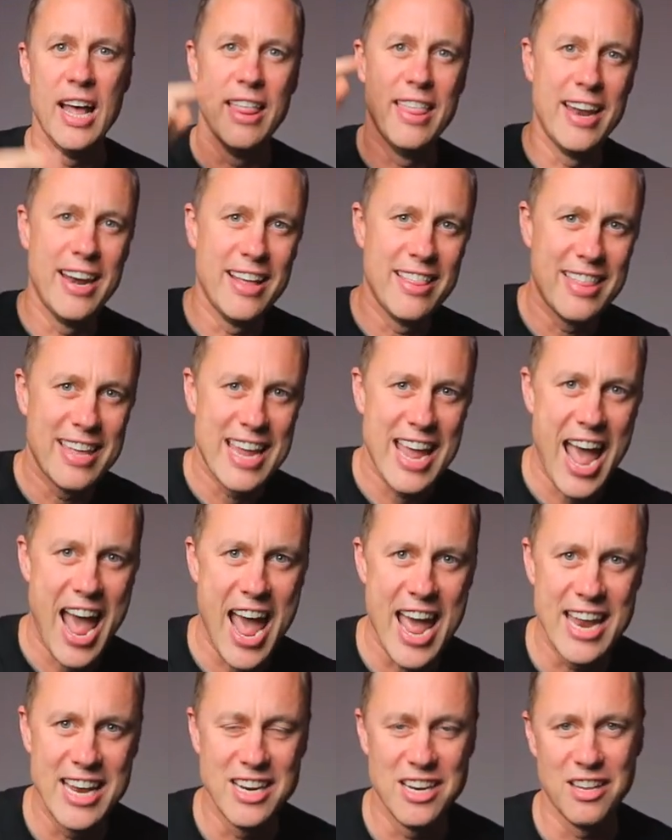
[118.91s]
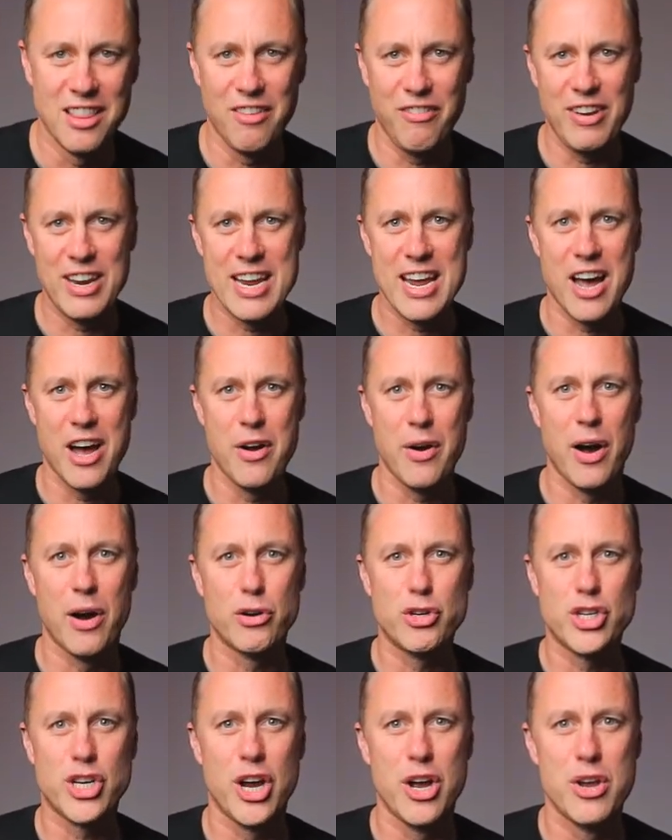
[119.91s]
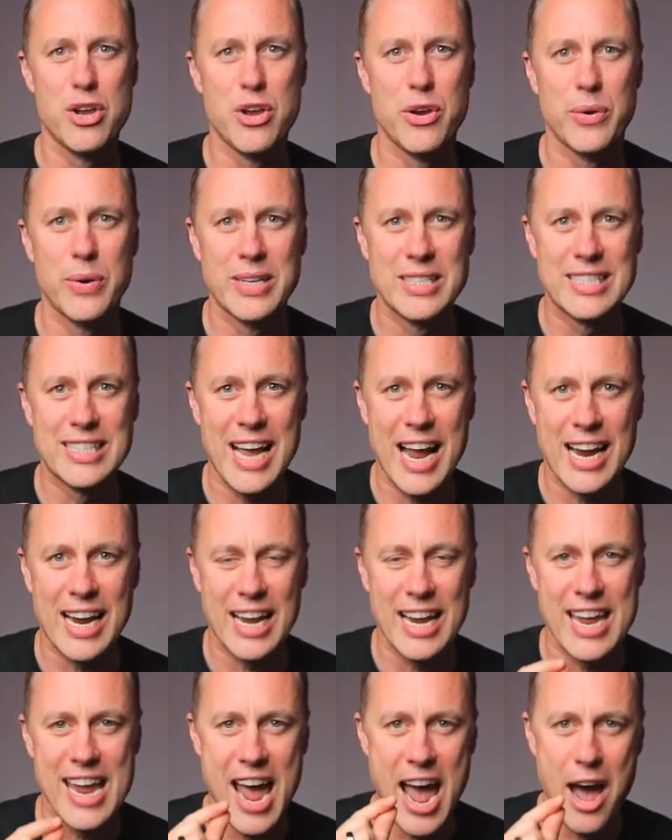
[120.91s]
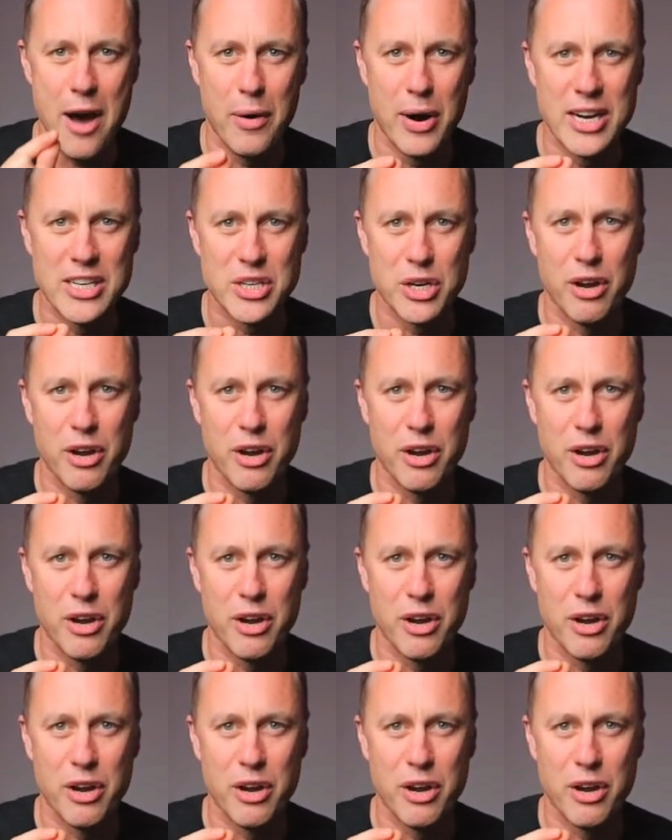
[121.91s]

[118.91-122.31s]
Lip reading: And then at the end of the video, I'll show you exactly how I